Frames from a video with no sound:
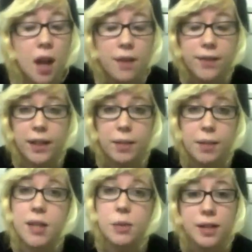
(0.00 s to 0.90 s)
I figured I
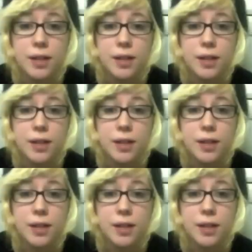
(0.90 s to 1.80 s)
may as well make it
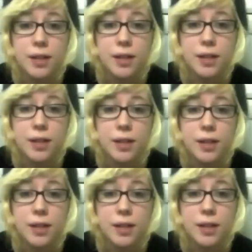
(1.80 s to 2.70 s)
now. I know I didn't say I
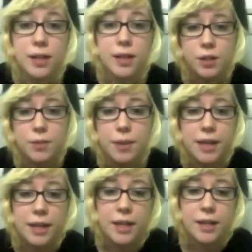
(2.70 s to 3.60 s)
didn't really want to
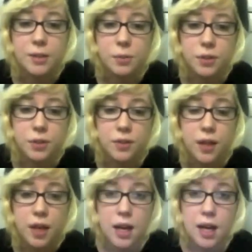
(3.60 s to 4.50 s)
make it, sort of,
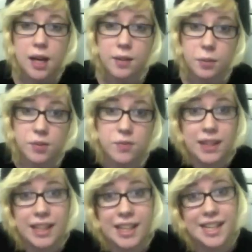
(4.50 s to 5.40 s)
if there wasn't
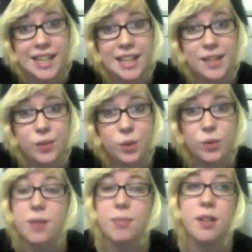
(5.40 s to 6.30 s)
really any need
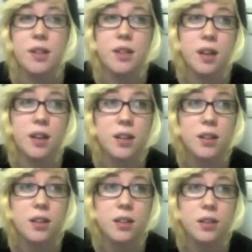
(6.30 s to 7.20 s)
for it, but I
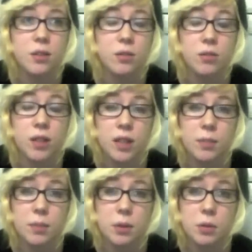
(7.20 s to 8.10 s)
kind of got
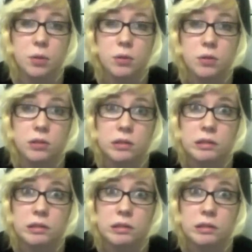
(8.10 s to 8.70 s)
really bored.